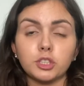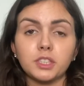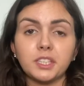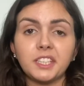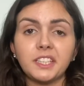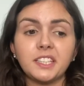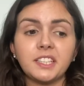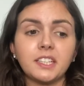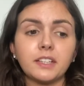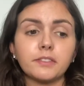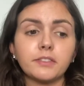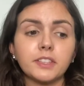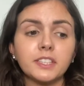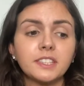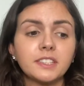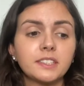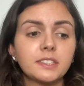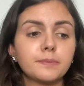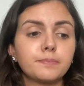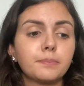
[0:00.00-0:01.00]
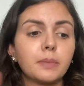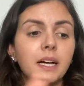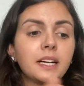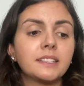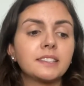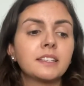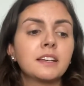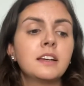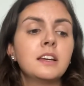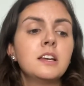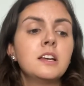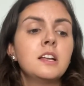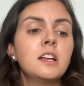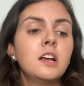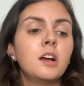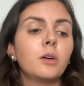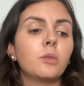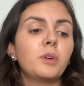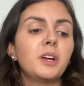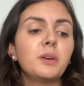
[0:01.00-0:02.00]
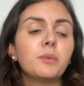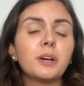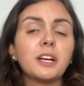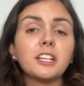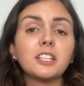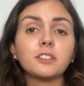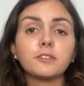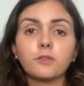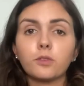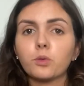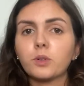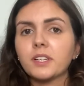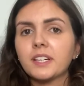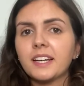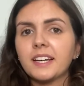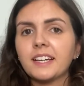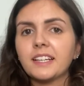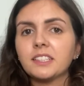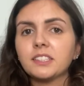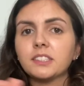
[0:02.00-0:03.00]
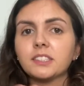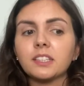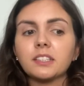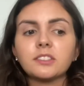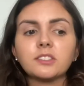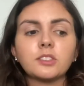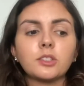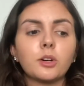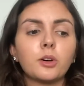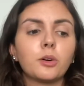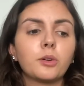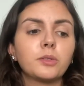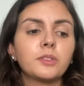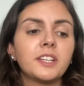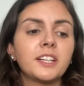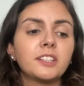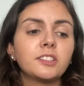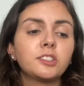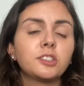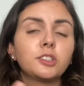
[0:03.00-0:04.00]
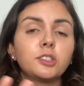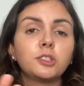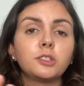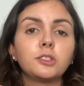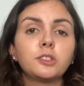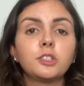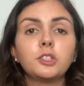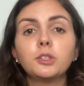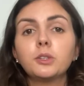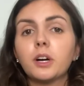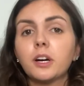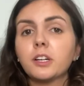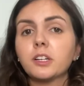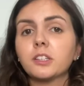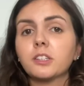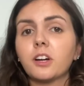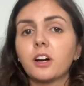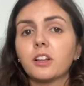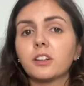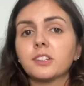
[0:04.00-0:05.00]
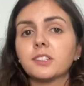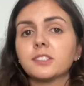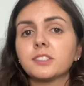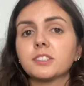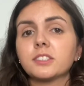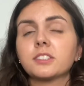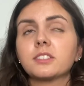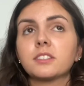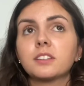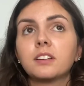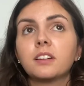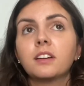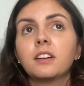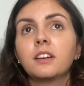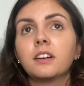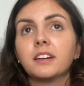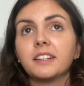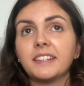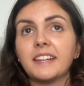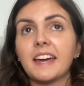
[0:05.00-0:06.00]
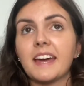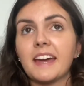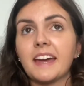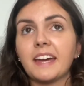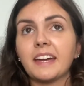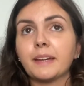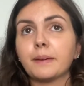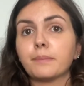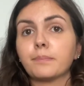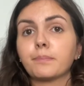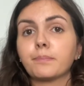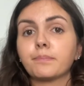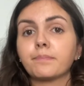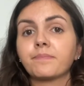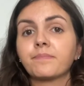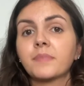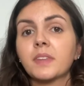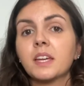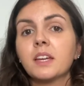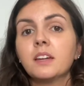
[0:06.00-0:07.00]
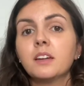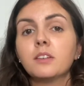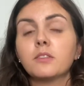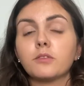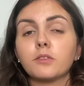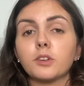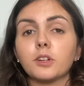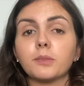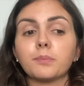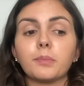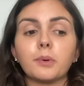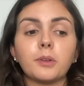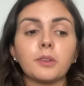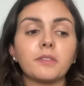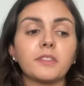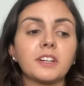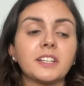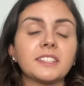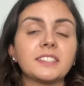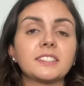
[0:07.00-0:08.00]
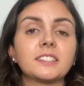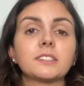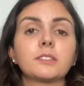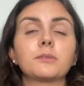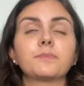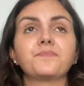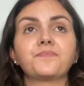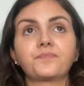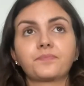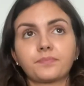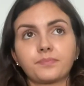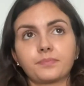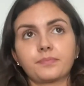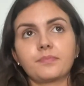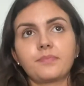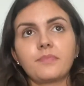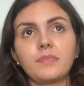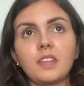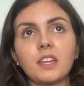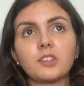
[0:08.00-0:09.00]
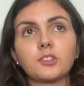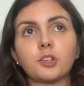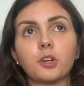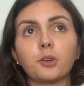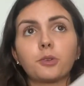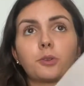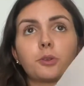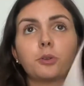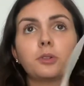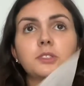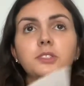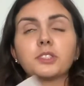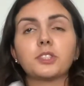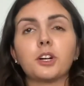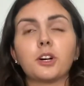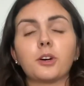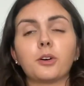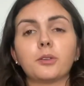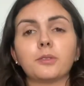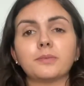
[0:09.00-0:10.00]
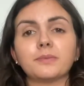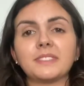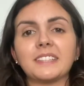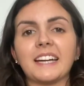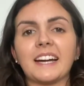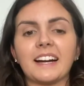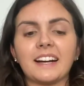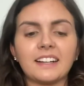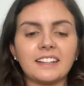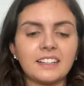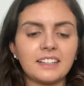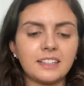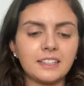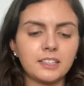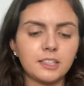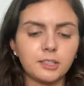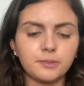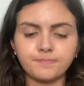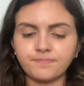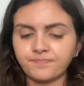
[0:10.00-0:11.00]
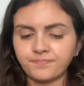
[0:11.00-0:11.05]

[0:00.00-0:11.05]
the difference. But we went 4 days, so there's $200 a day for both of us total. So yeah, on